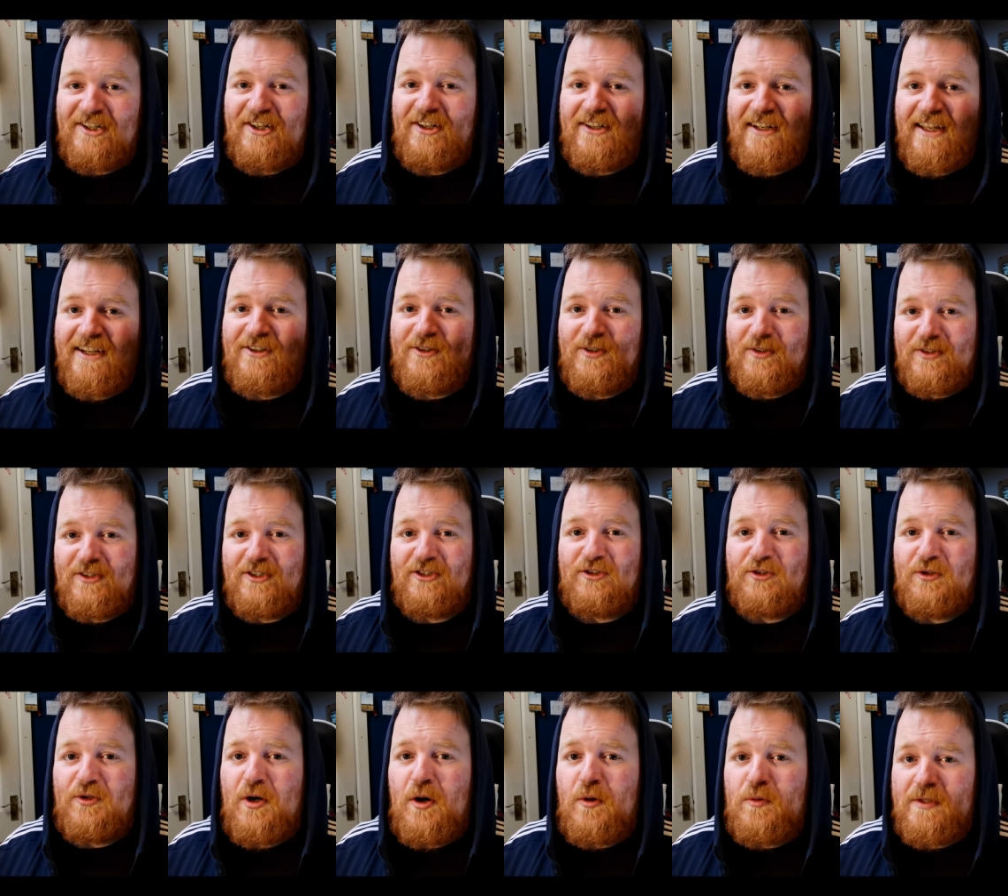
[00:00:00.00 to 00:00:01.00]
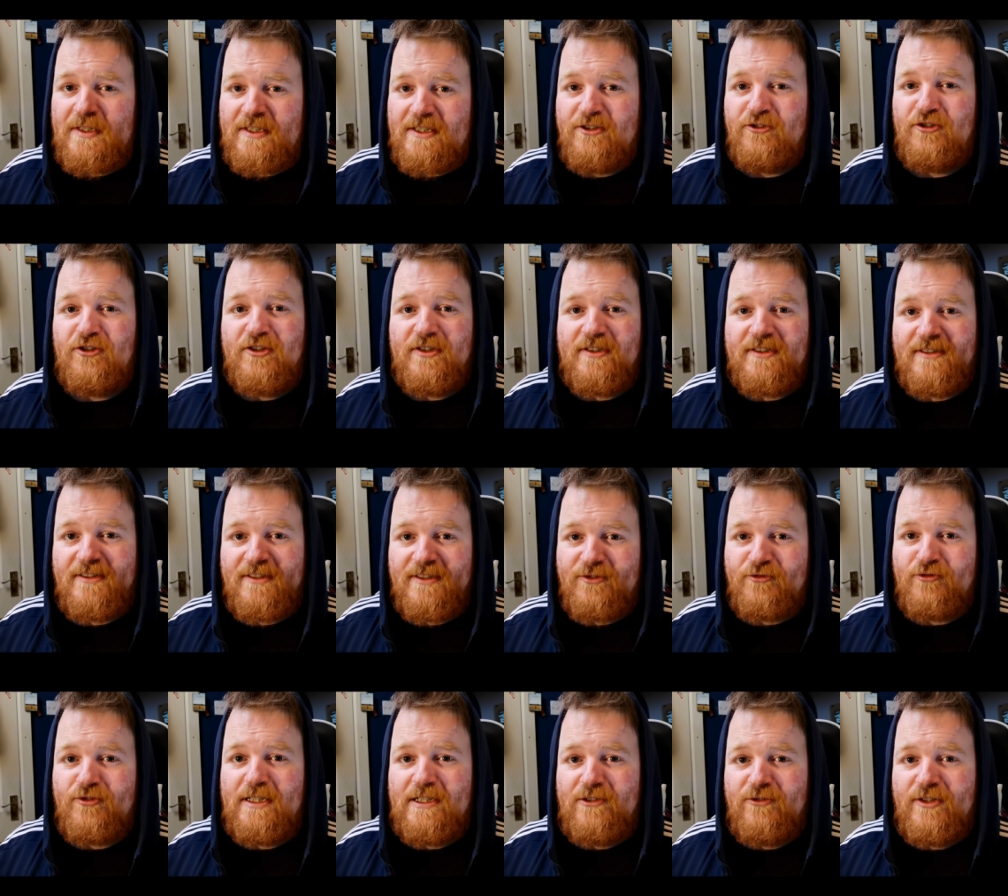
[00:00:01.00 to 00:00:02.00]
it all. That goes to show how serious this
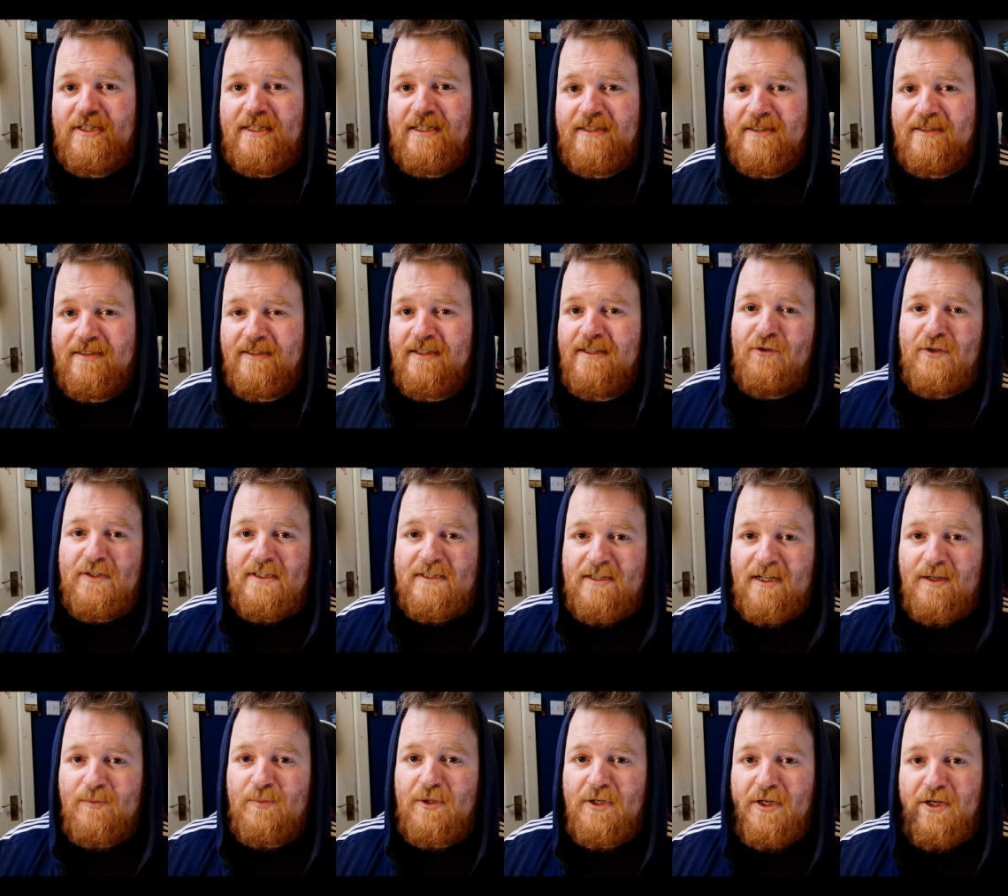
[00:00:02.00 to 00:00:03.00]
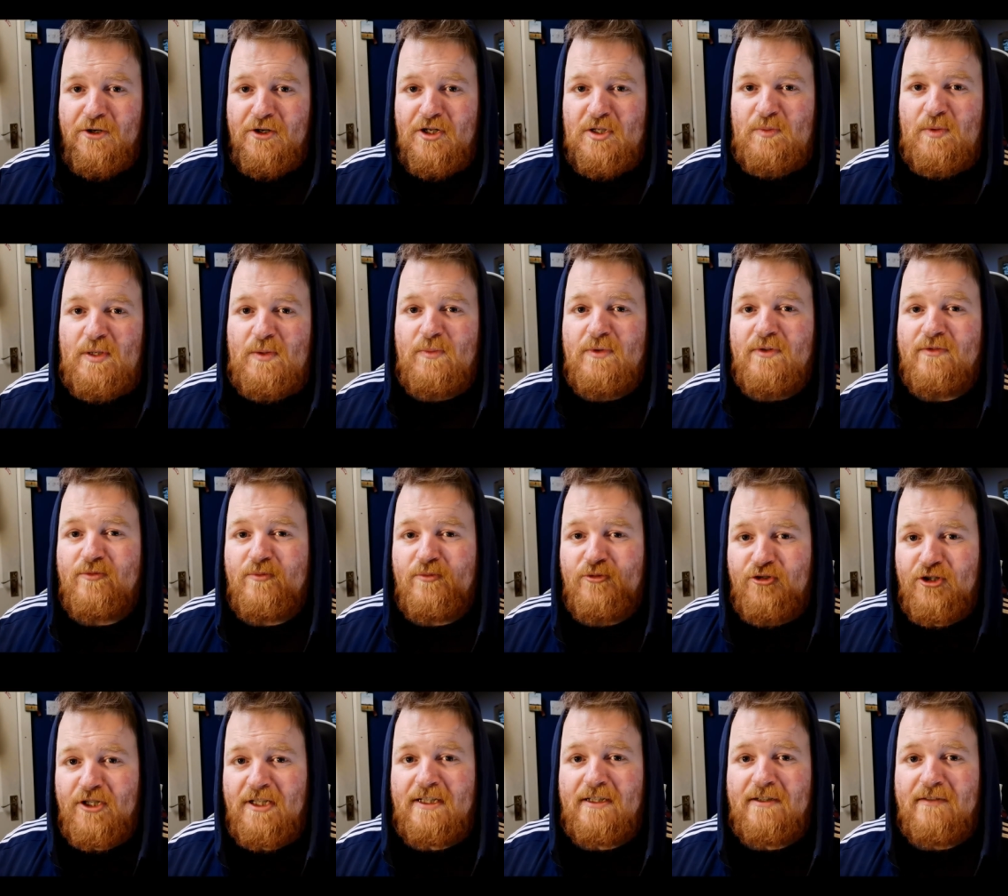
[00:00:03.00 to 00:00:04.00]
really, really is. If you can stop the Irish people from
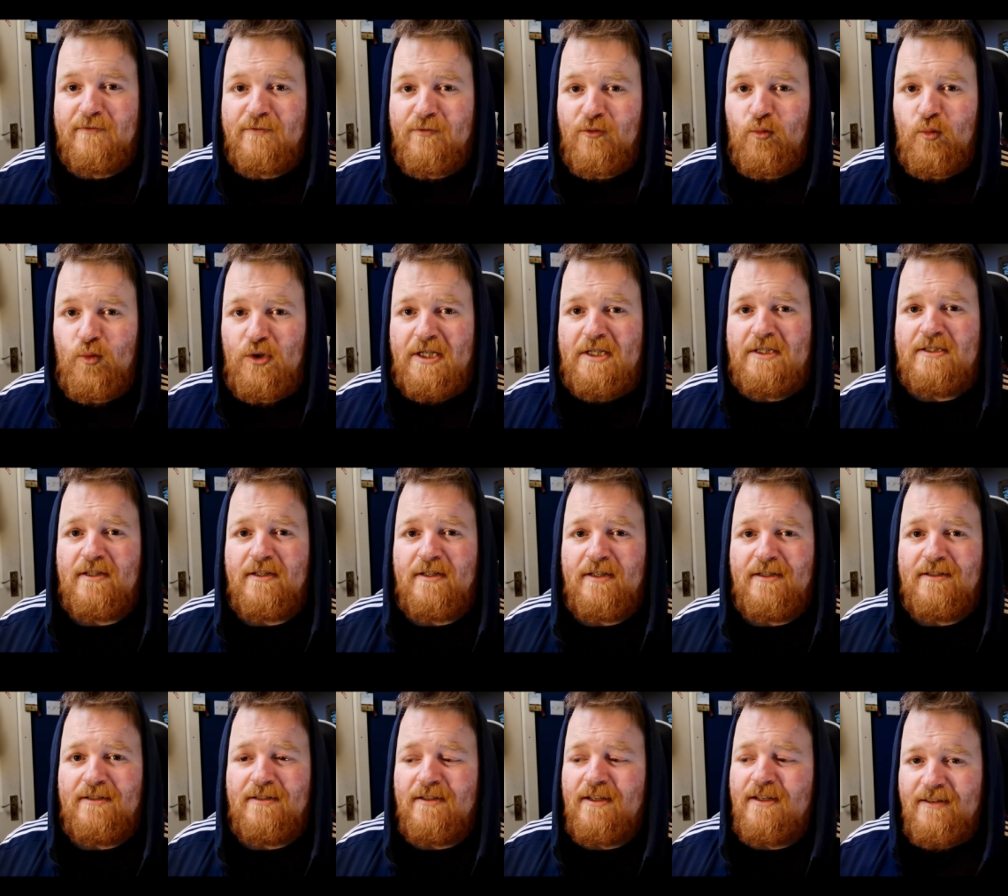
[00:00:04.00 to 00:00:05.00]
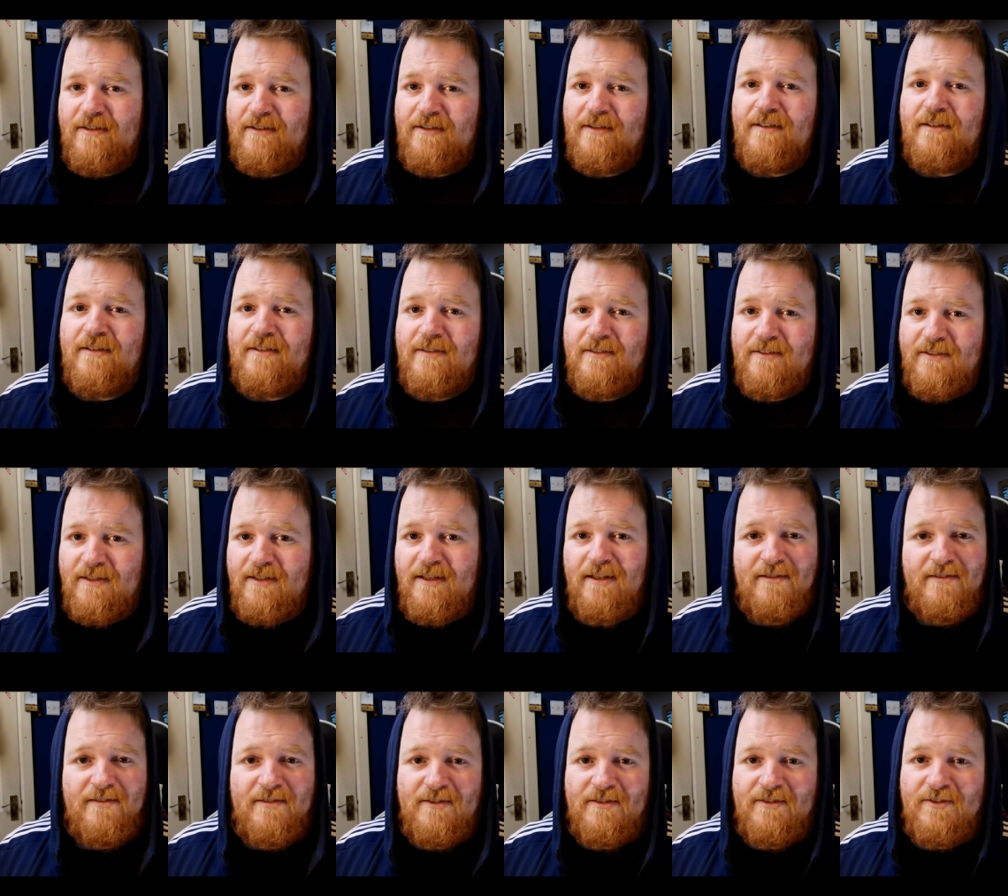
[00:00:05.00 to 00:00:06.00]
drinking for weeks on end, then
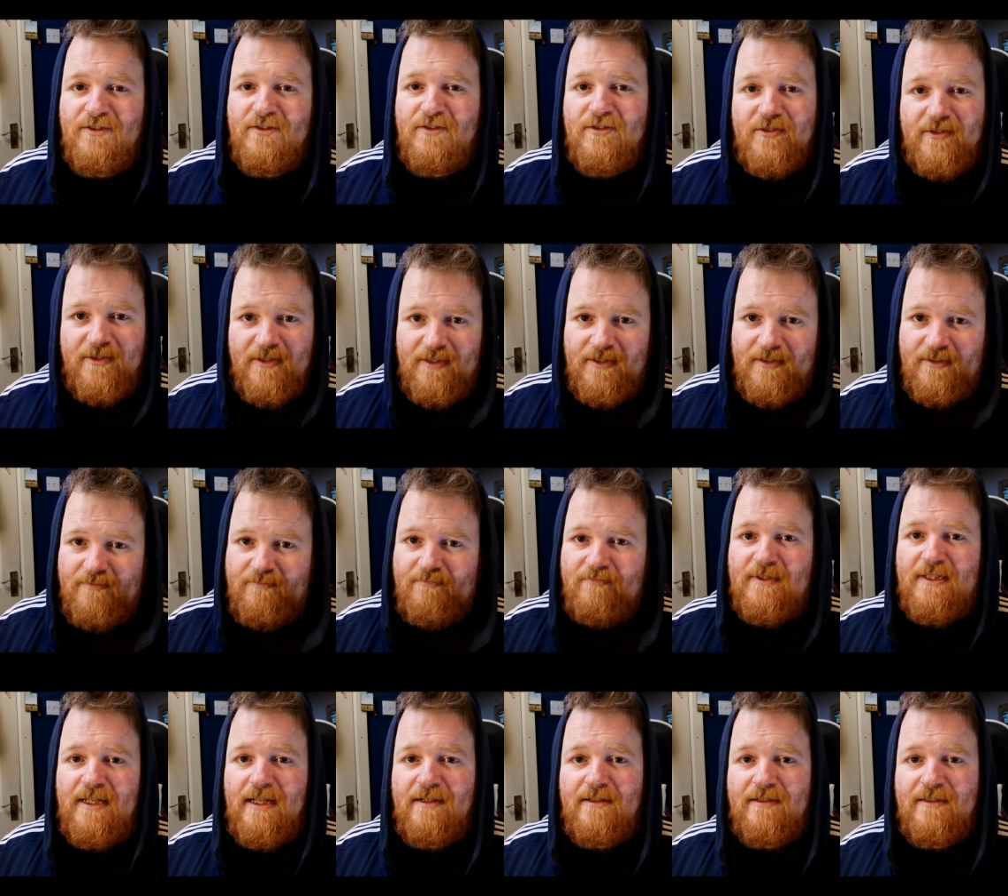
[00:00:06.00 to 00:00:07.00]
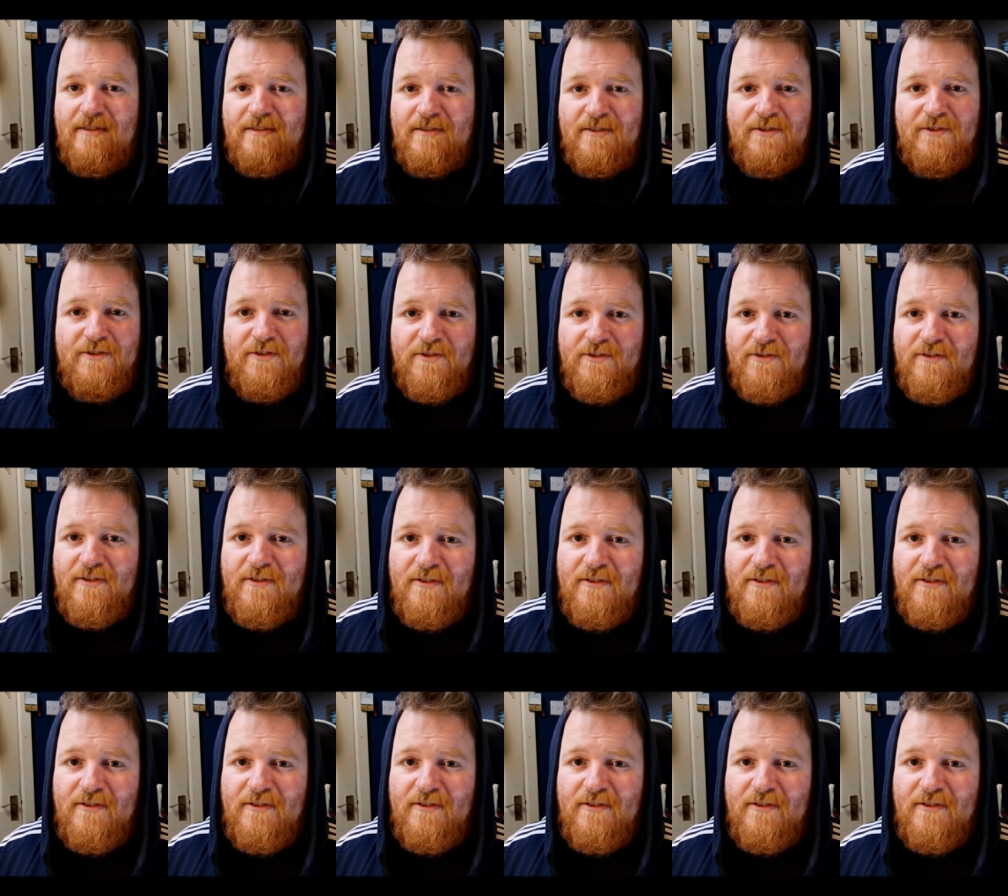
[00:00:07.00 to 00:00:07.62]
yeah, this is like deadly serious.